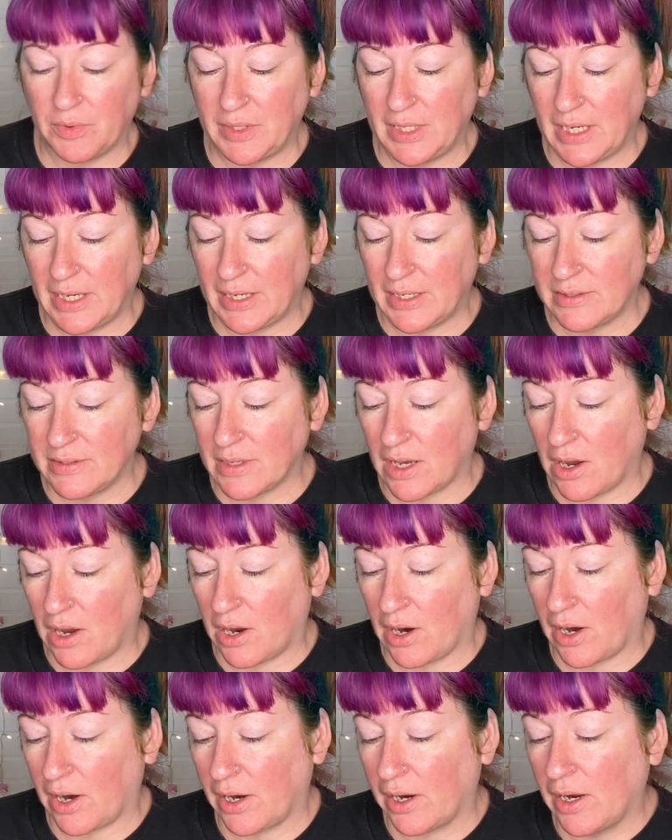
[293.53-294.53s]
these
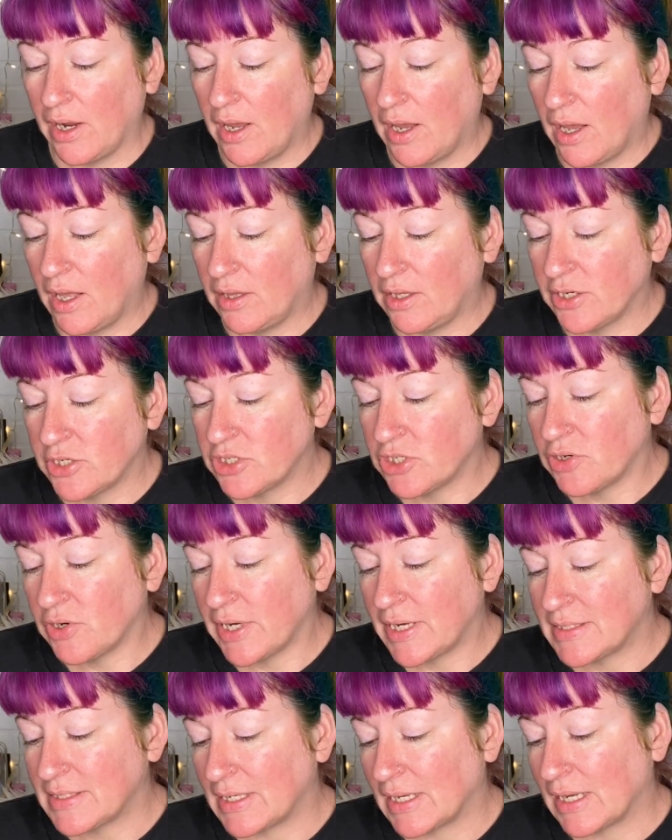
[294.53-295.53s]
are
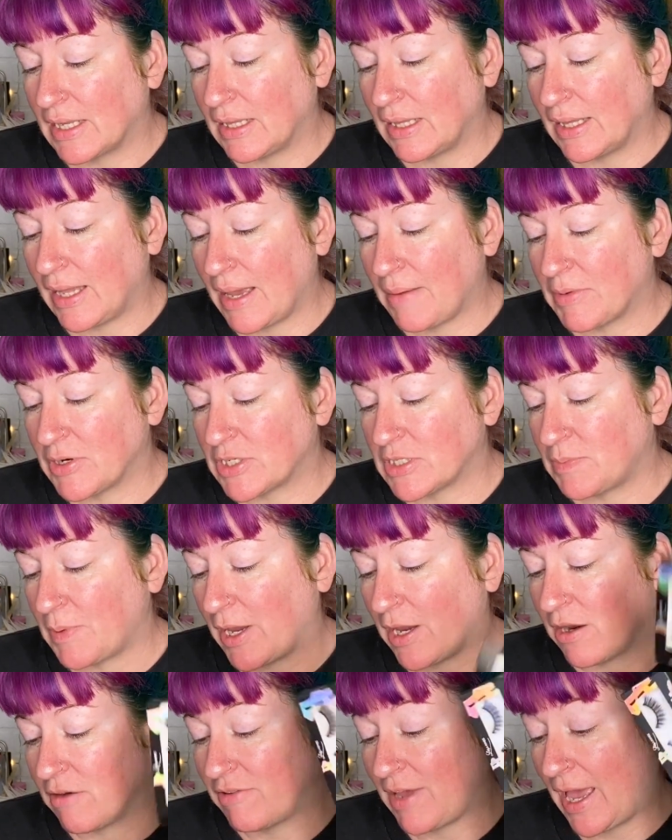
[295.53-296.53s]
luxurious and glamorous
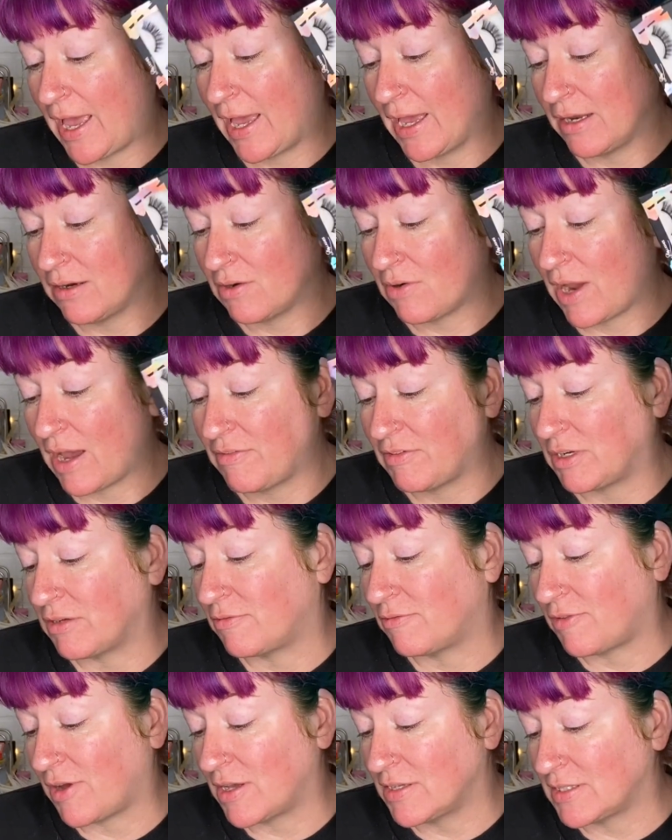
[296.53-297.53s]
pair of handcrafted
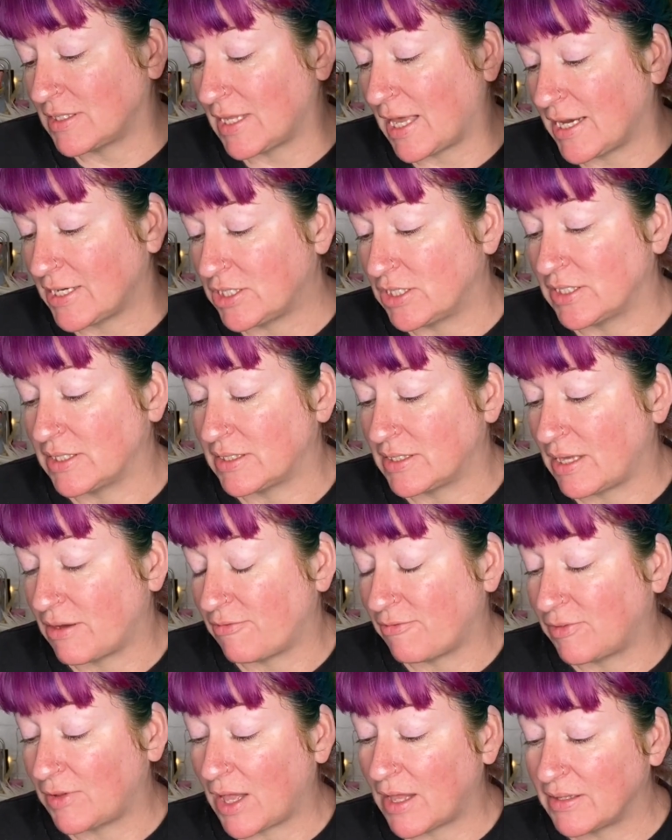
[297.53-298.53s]
false lashes that
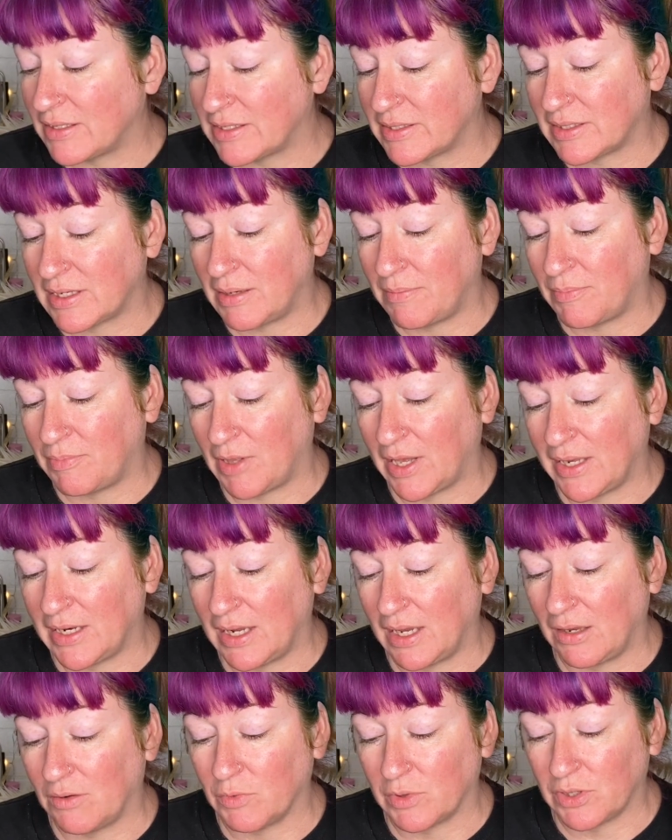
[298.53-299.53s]
flawlessly blend
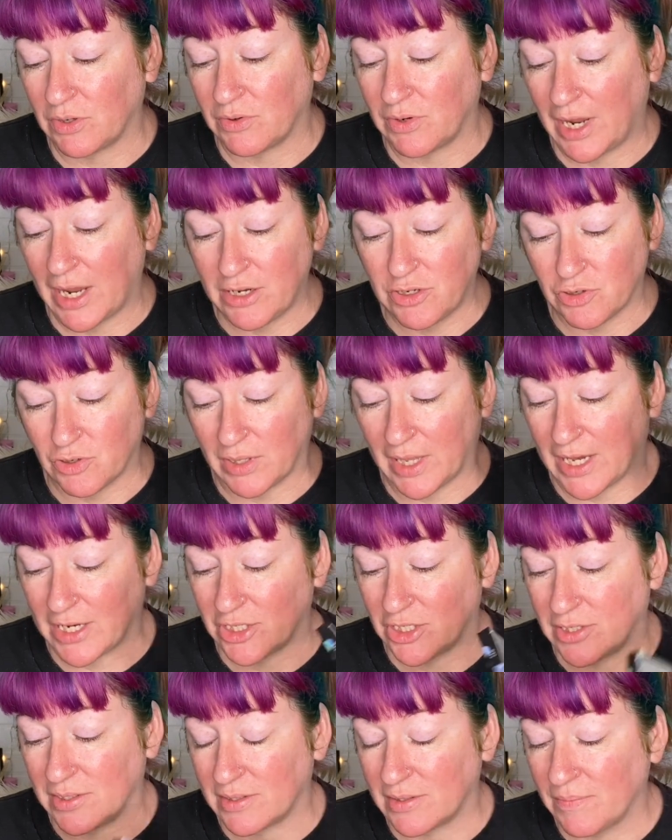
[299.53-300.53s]
in with your natural
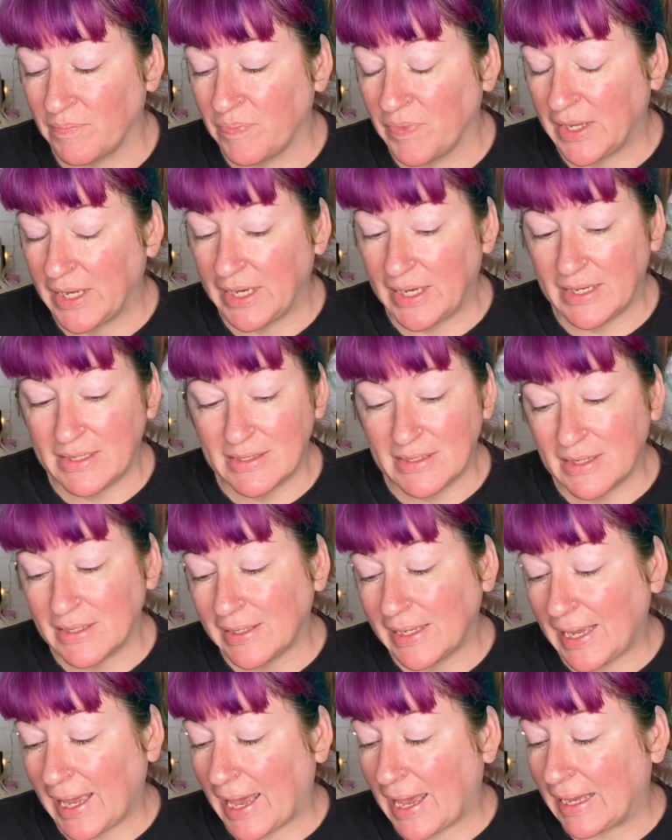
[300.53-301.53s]
lashes,
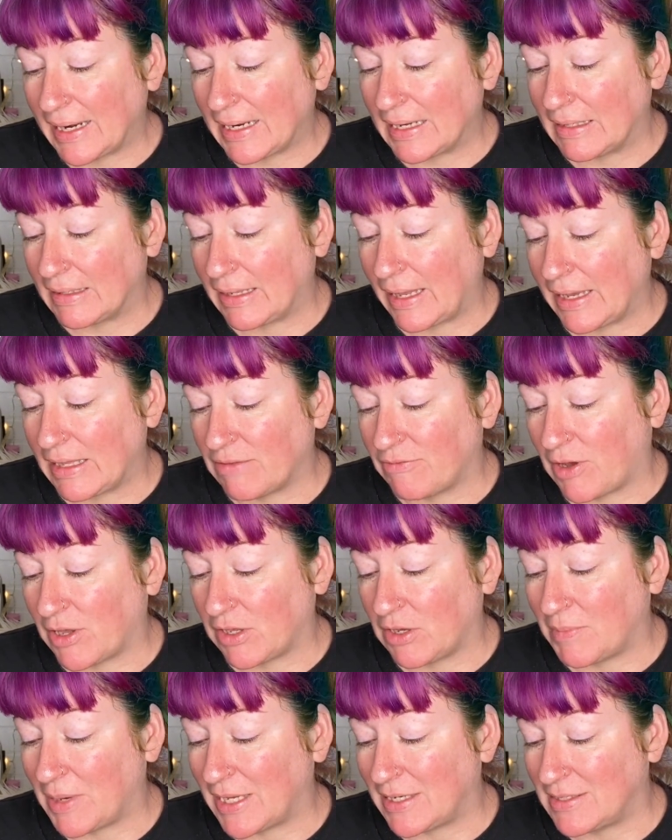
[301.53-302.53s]
instantly adding length,
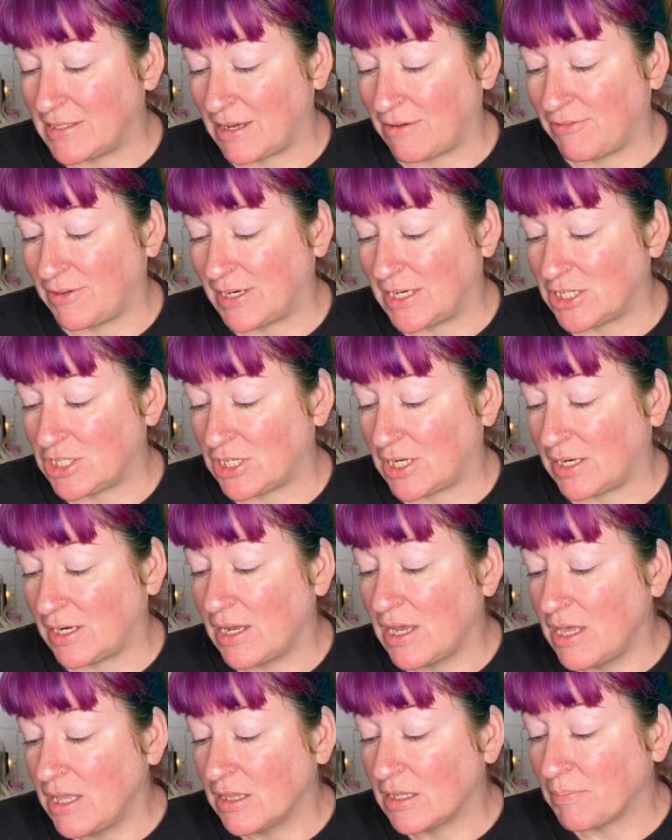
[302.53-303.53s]
volume, and definition.
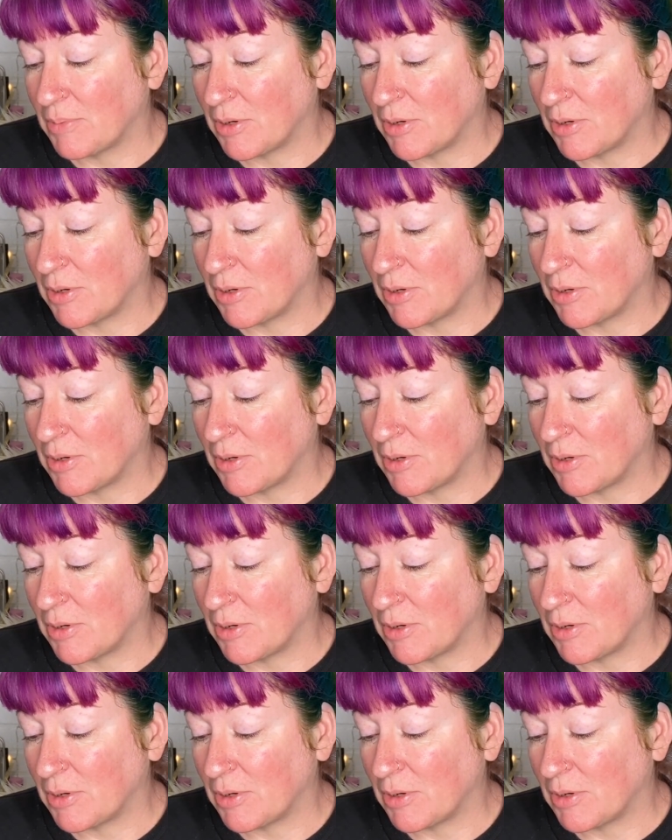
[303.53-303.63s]
The